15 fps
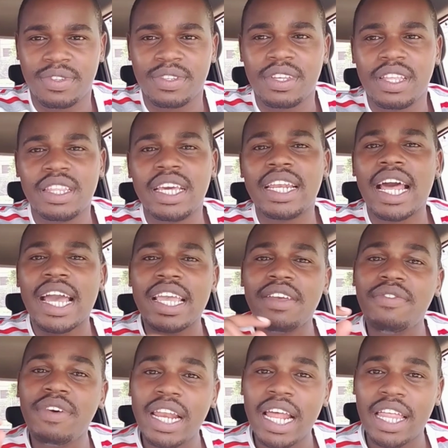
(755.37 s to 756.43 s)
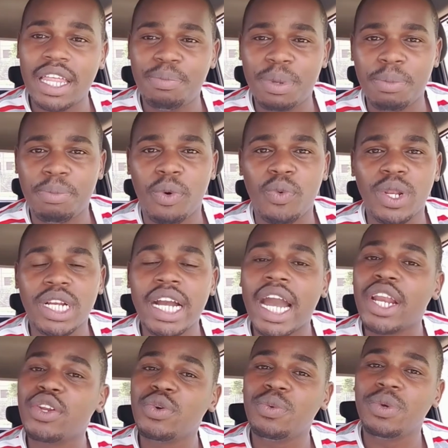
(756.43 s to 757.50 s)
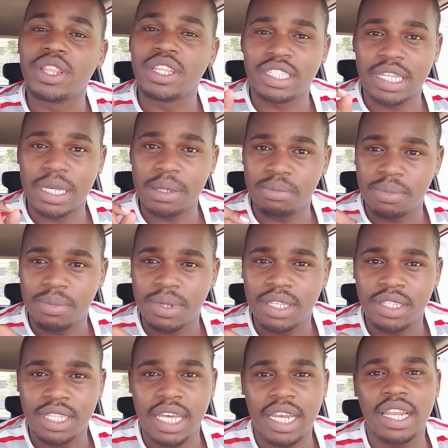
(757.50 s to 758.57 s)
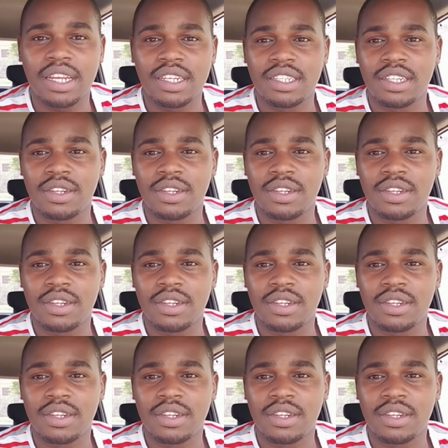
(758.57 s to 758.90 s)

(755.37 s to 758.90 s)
then even other people will carry you with the same standard